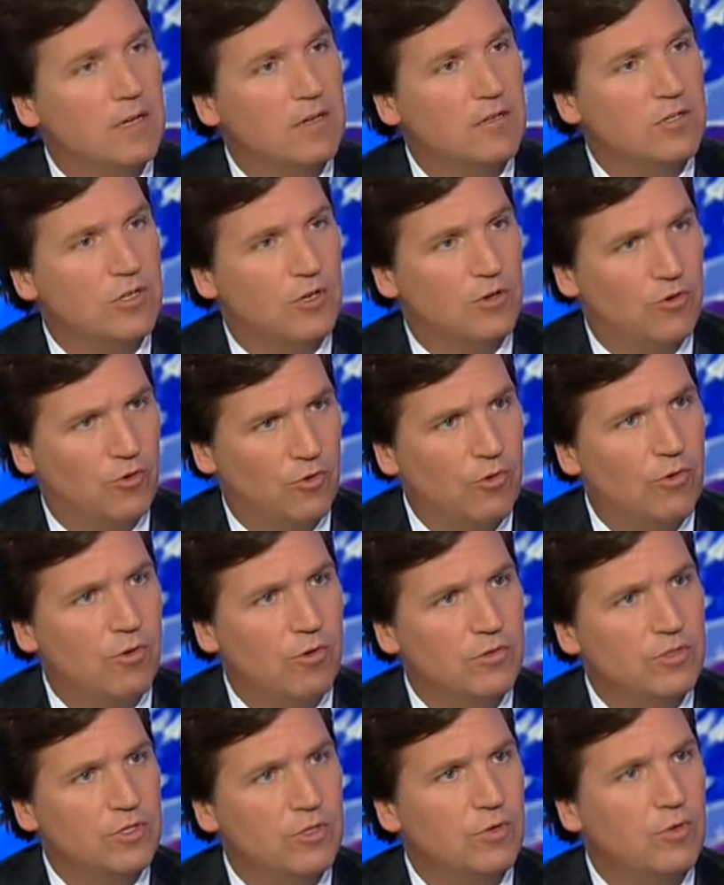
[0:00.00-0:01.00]
to
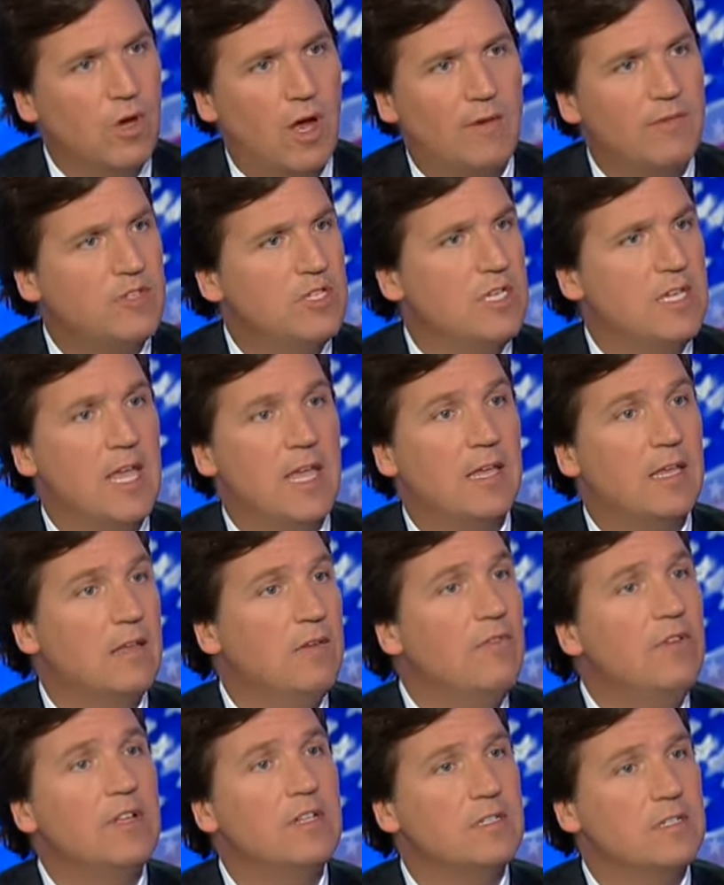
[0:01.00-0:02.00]
girls who obviously can't give
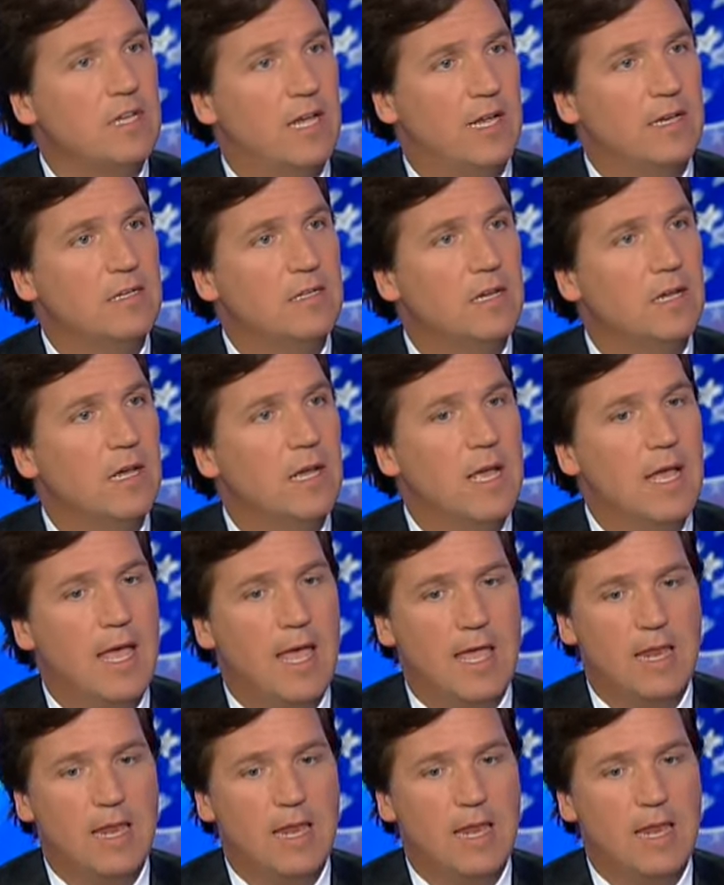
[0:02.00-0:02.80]
consent, and